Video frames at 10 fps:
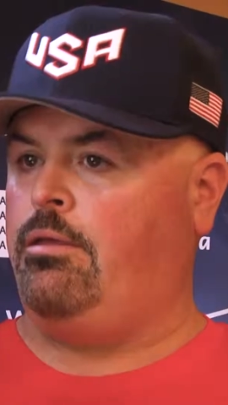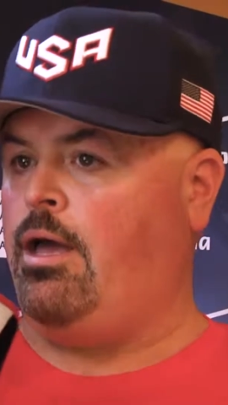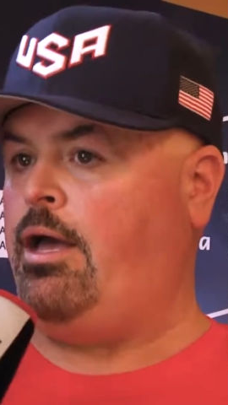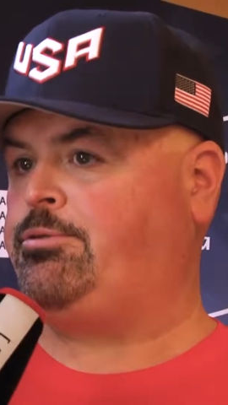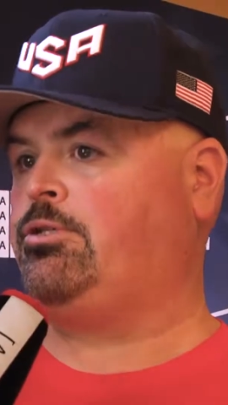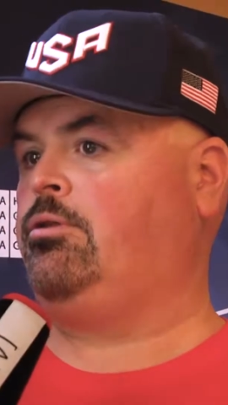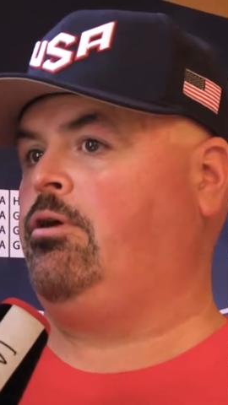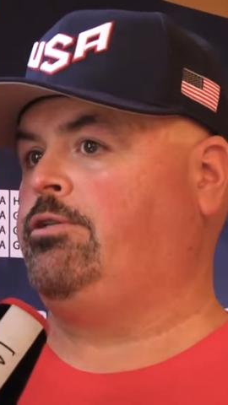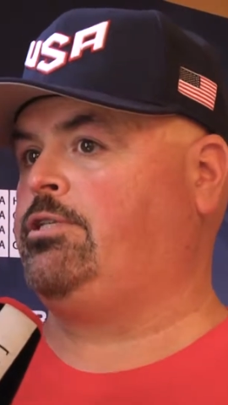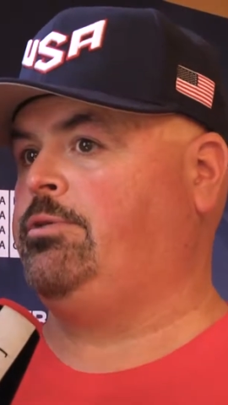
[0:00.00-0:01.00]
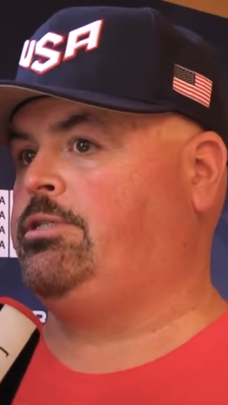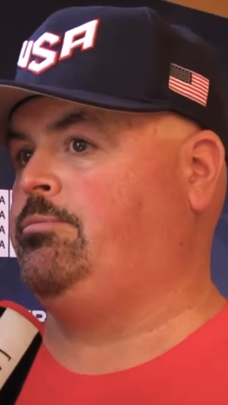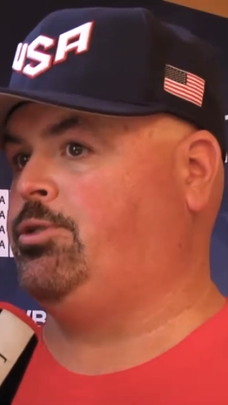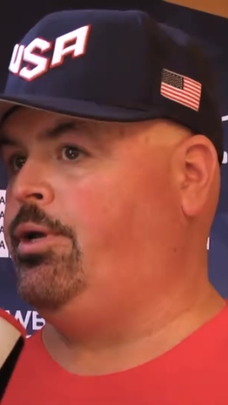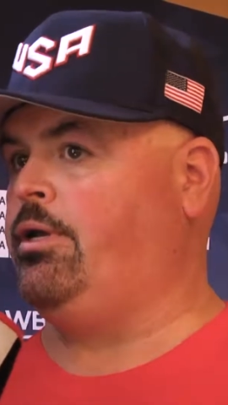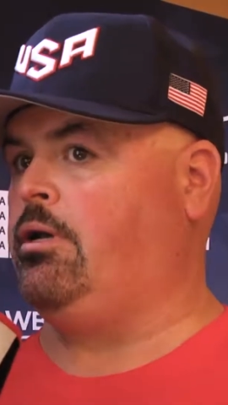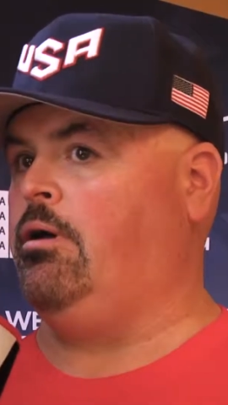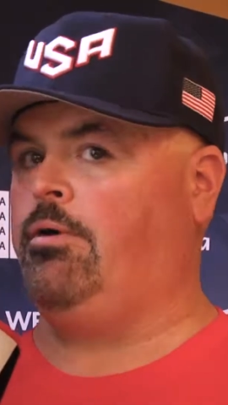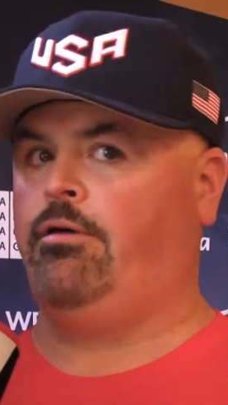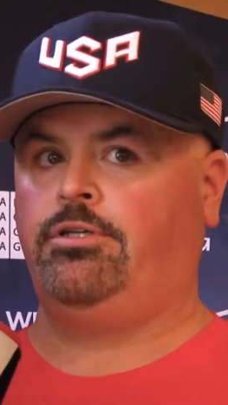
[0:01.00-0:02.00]
Yeah, absolutely. Over some of the teams who didn't
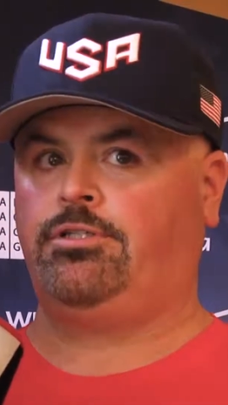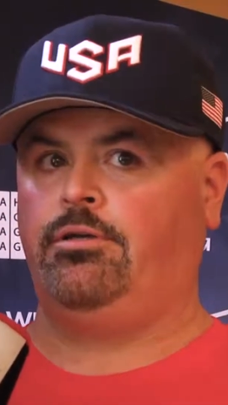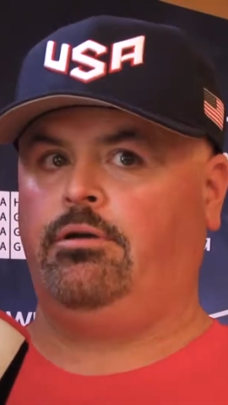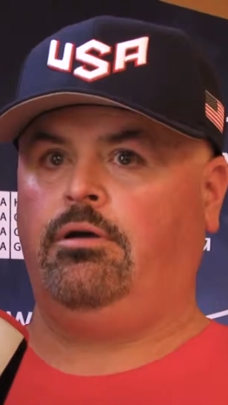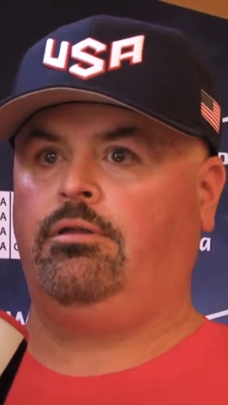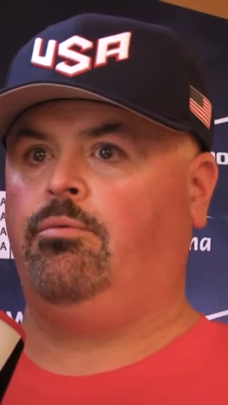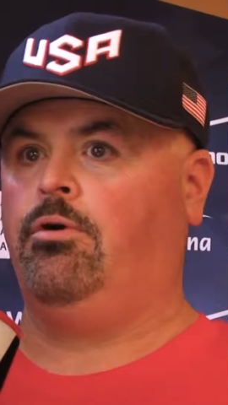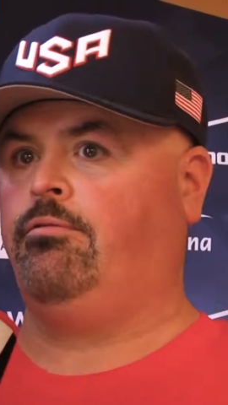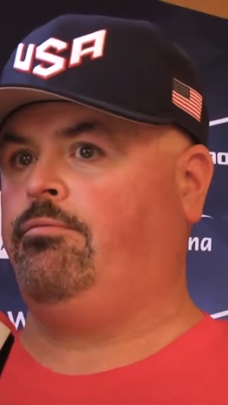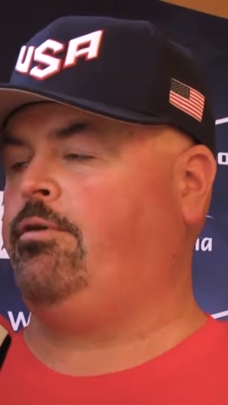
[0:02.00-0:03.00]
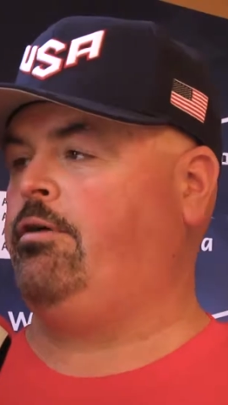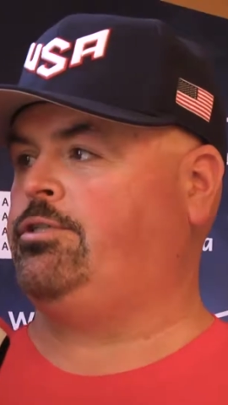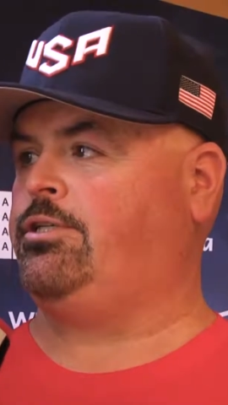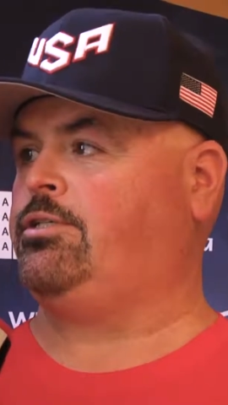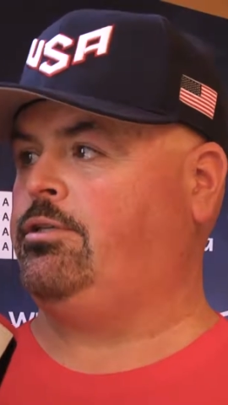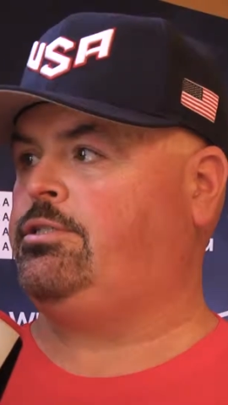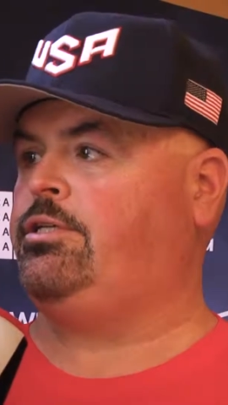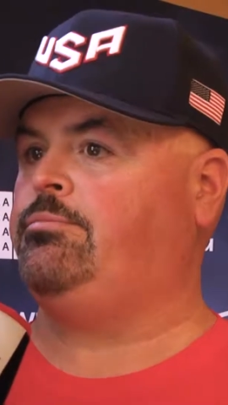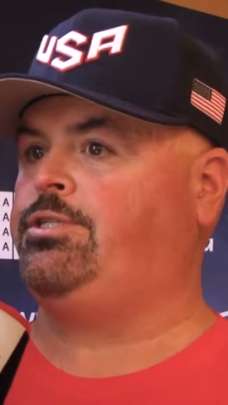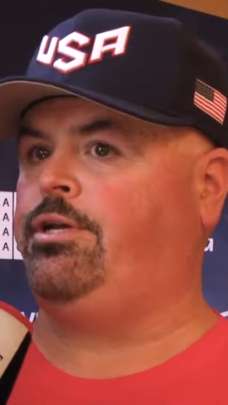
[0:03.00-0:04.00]
come, obviously there were 5 or 6 other
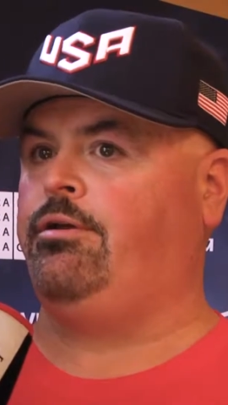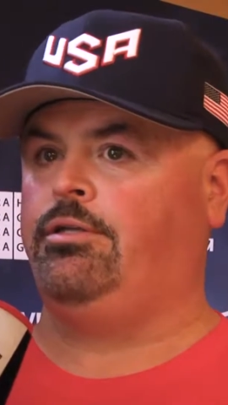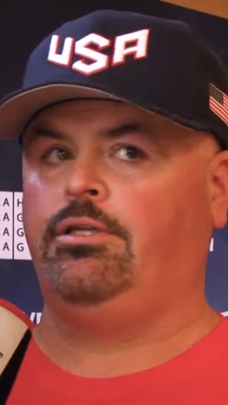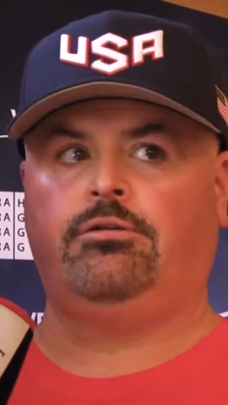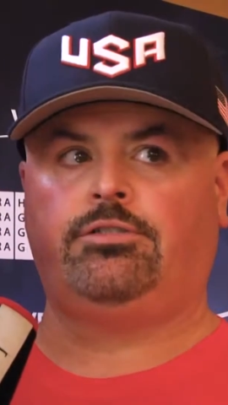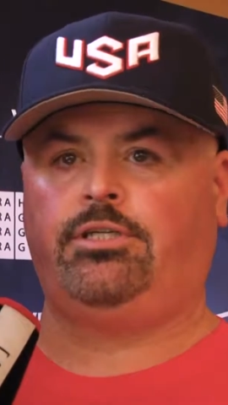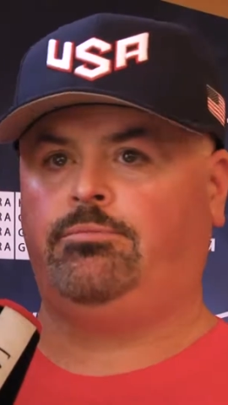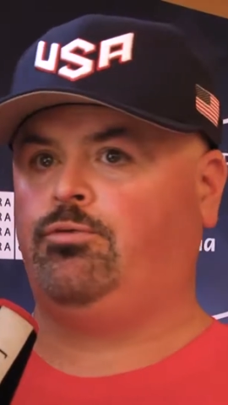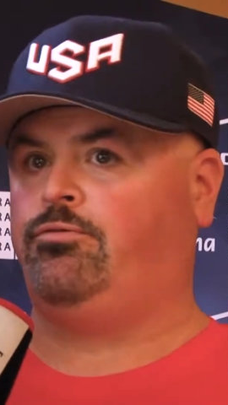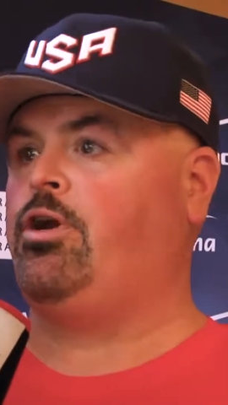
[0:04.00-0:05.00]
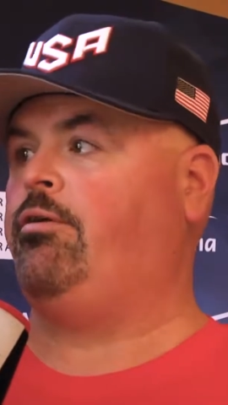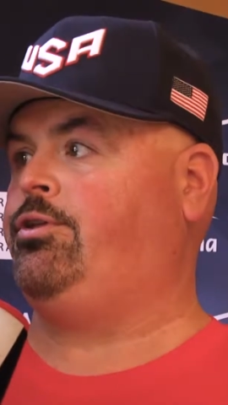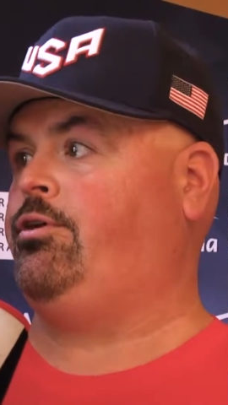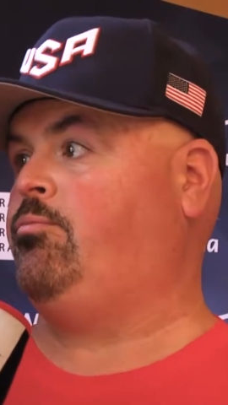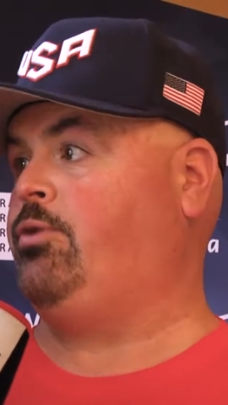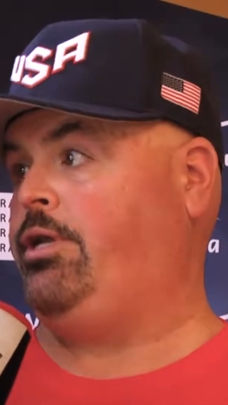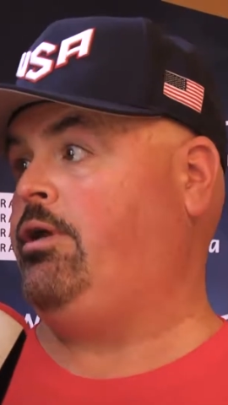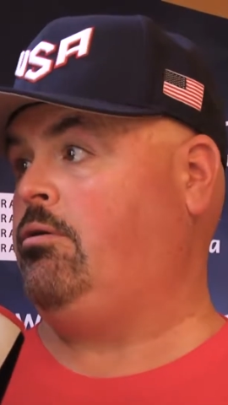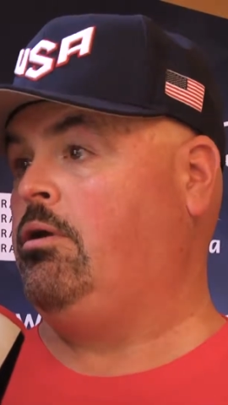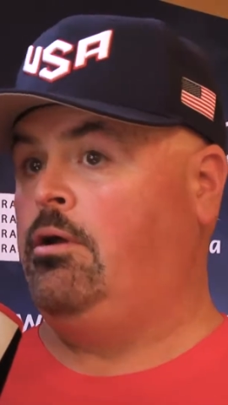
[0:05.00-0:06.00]
teams here, and there's teams who've traveled here and played
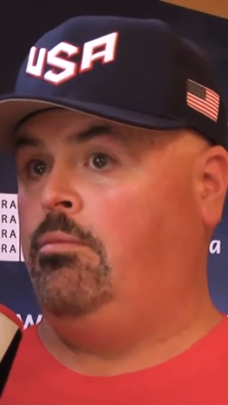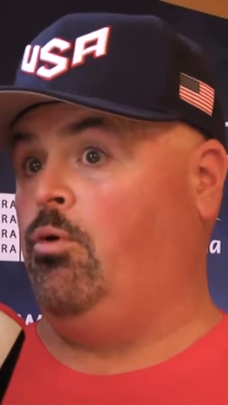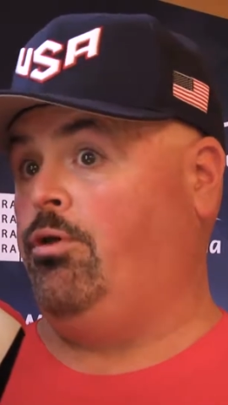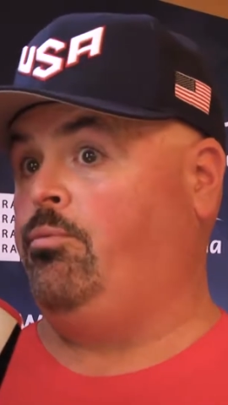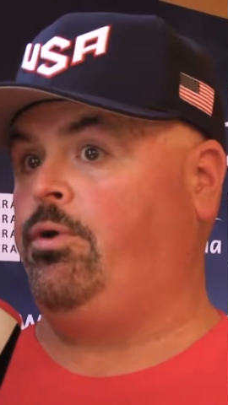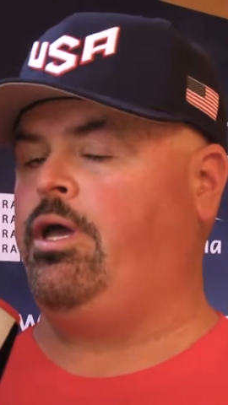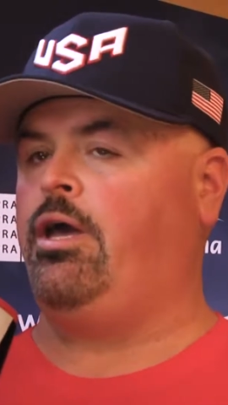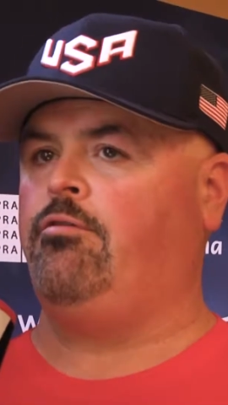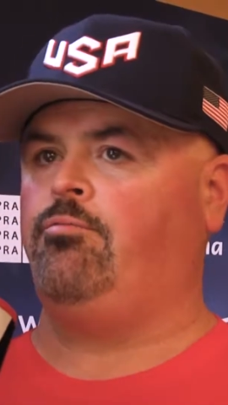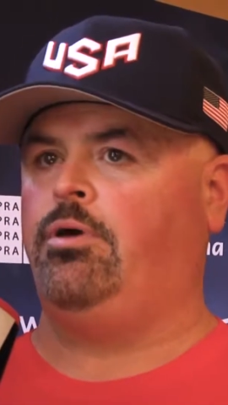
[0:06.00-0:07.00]
here more than we have.